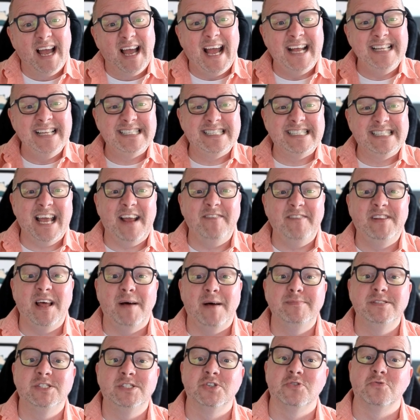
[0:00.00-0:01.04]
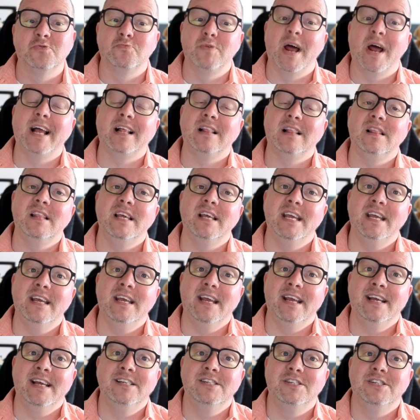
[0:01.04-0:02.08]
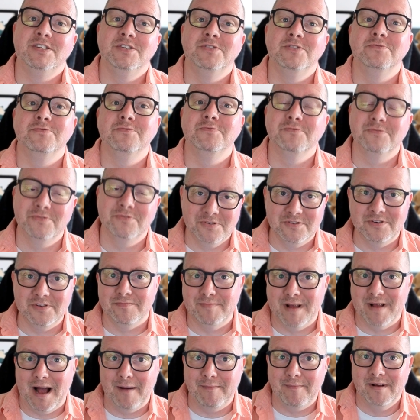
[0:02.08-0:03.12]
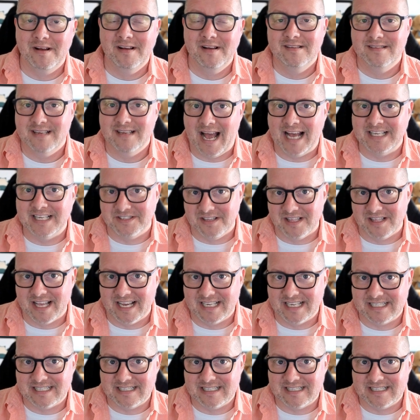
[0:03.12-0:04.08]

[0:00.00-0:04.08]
save them directly into Google Maps as a list.